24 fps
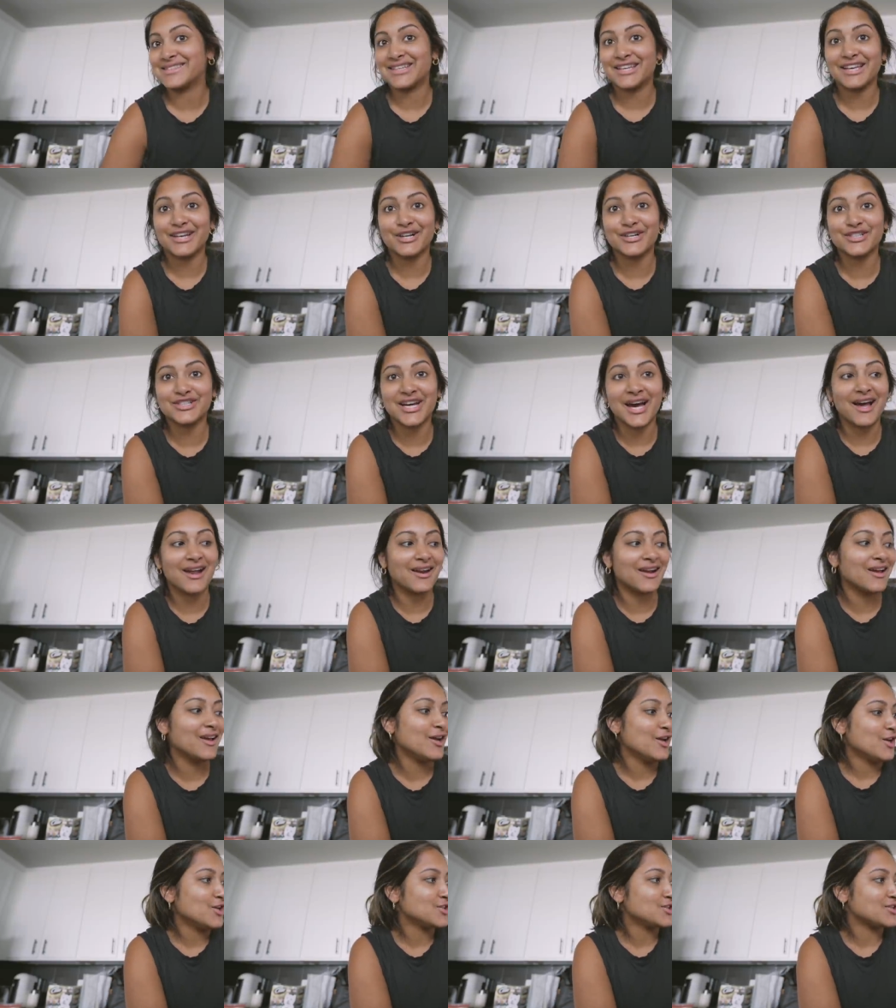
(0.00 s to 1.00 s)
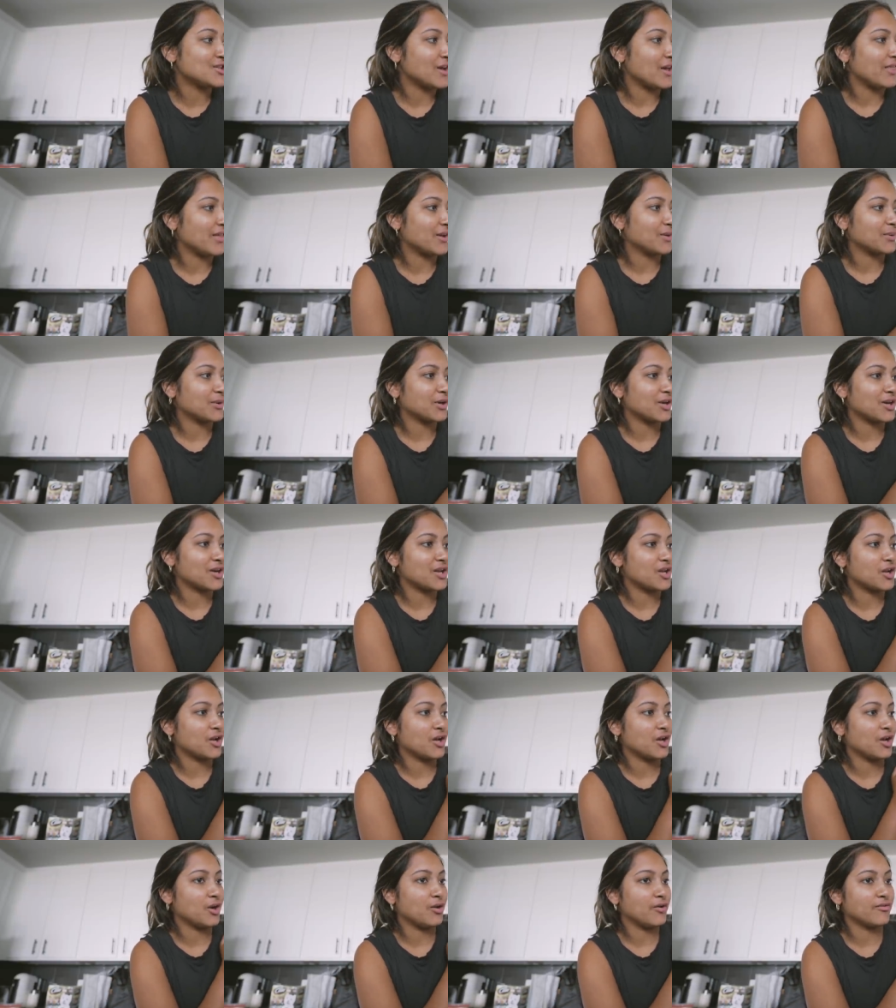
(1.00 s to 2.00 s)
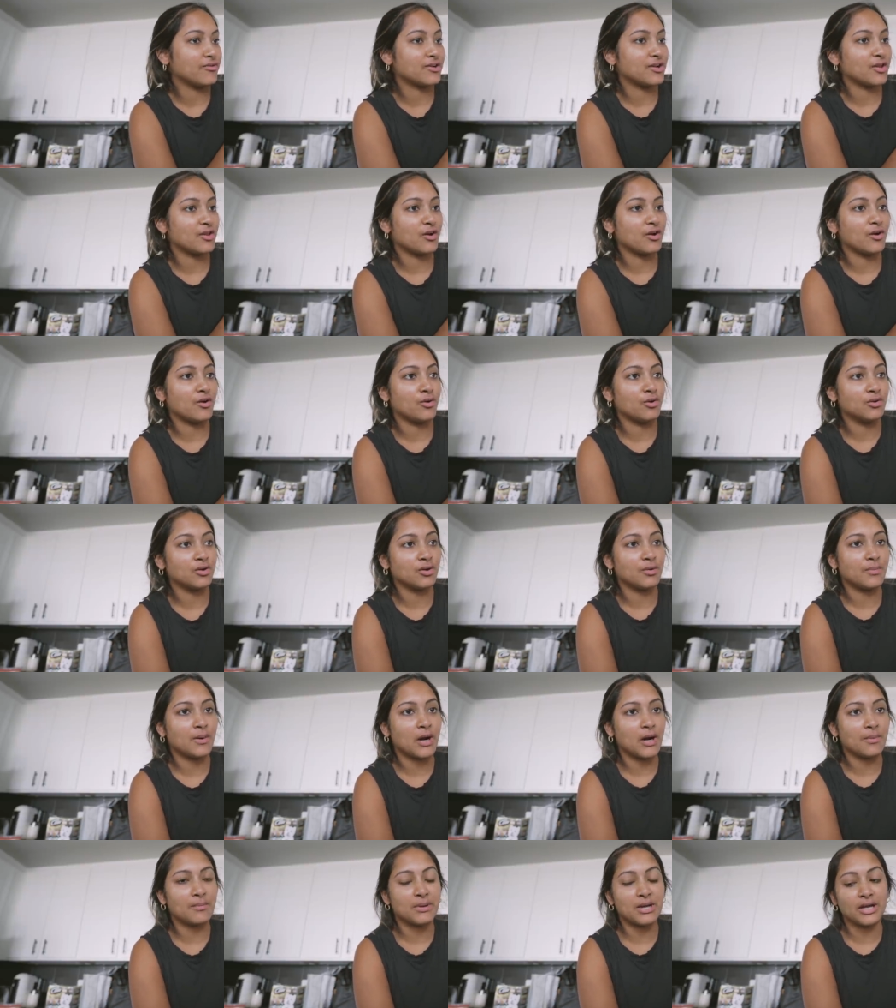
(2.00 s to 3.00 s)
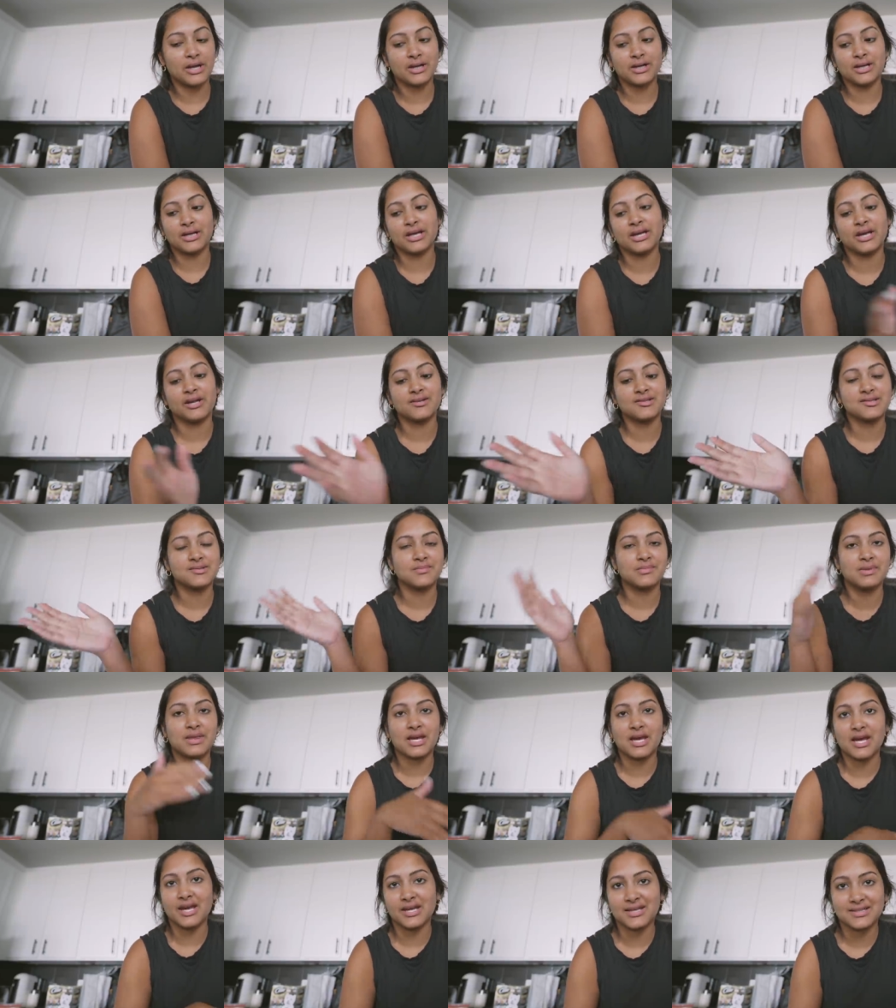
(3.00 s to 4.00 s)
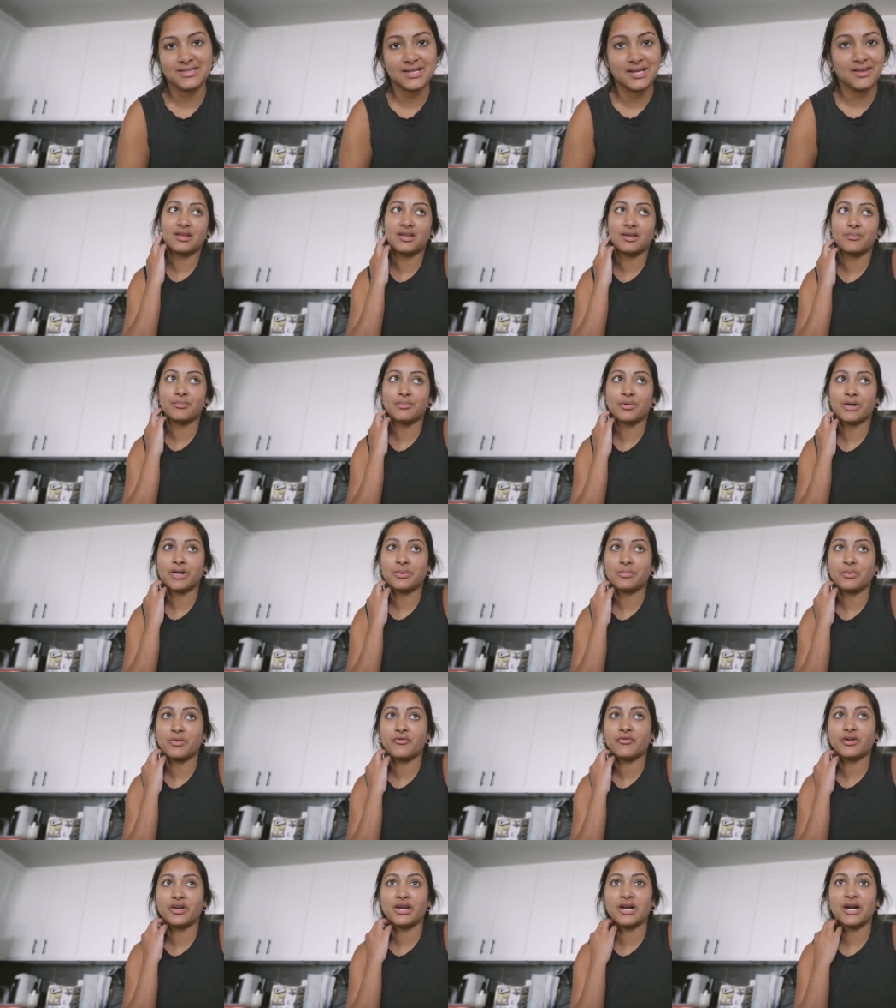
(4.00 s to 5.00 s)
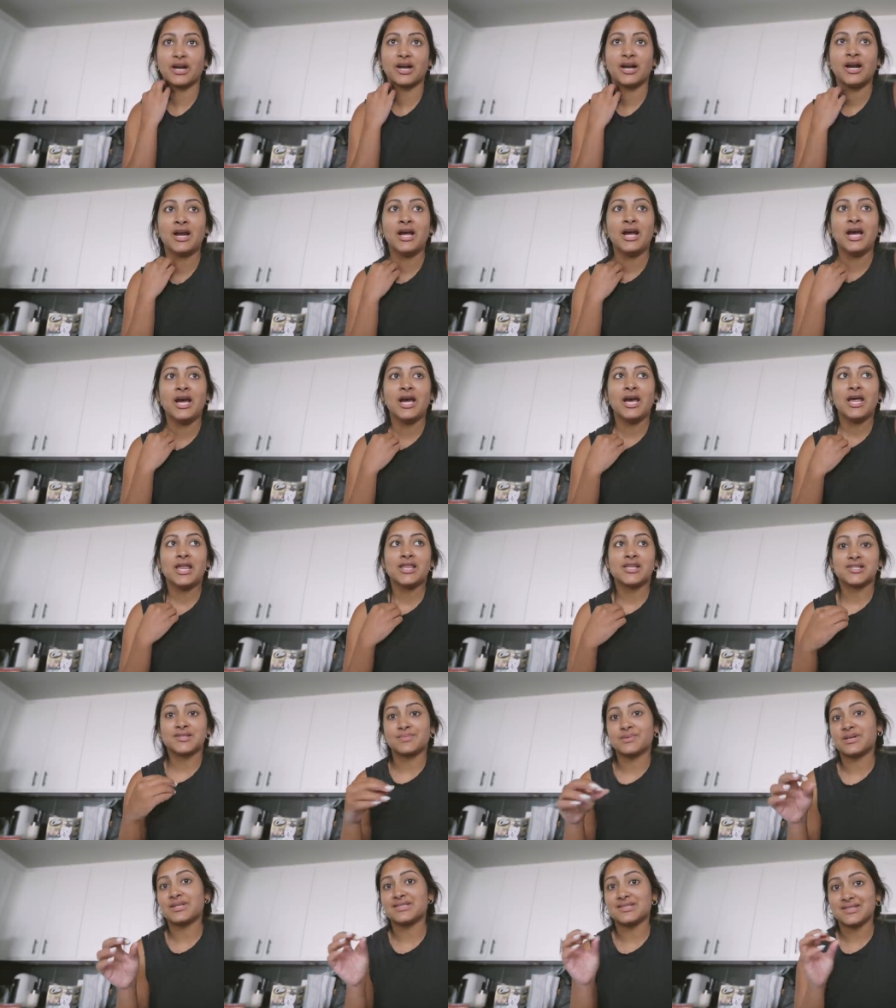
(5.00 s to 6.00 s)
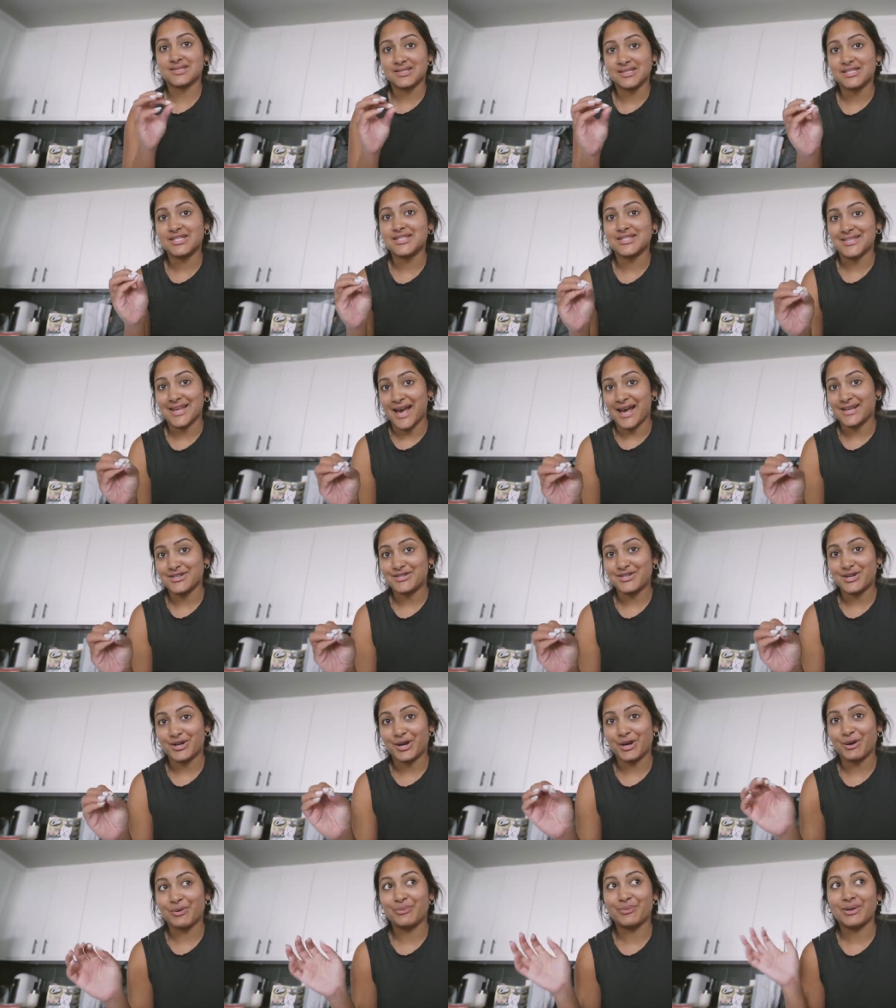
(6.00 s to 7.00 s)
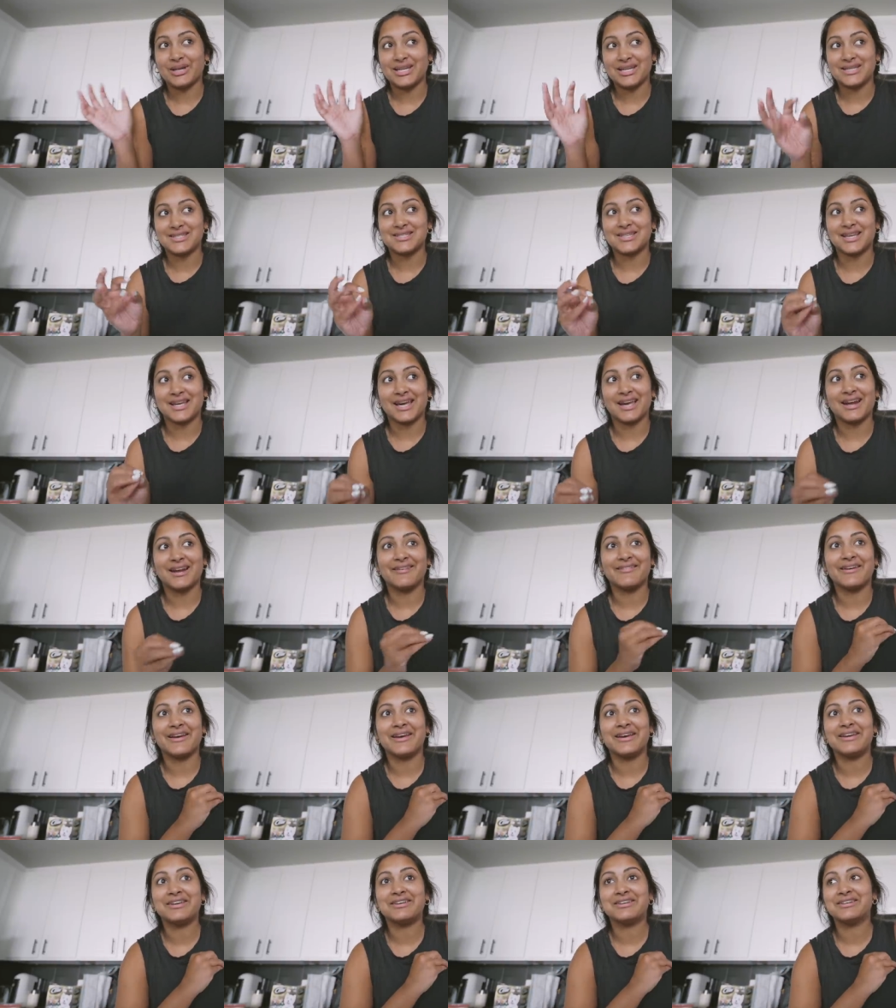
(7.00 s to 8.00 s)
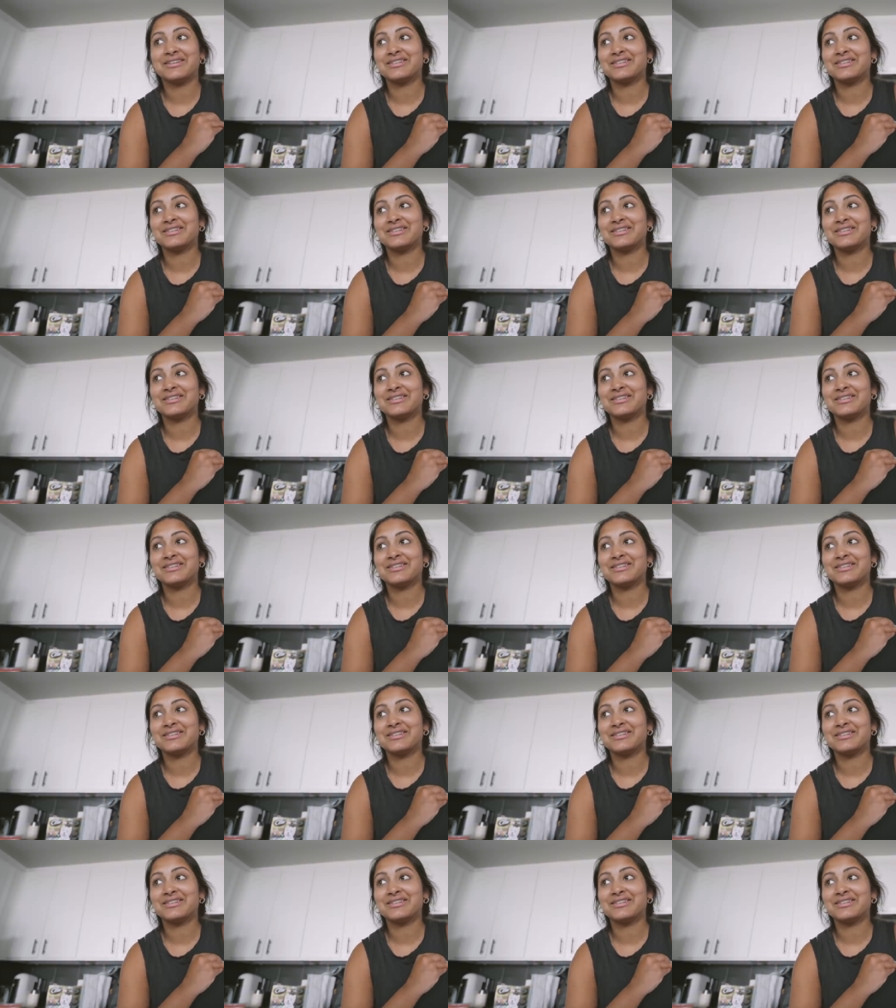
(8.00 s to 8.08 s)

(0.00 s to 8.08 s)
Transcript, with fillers: get her done. So I think we're gonna go over to the older apartment and get some things and then bring them over here. This place is a disaster. We need to get it like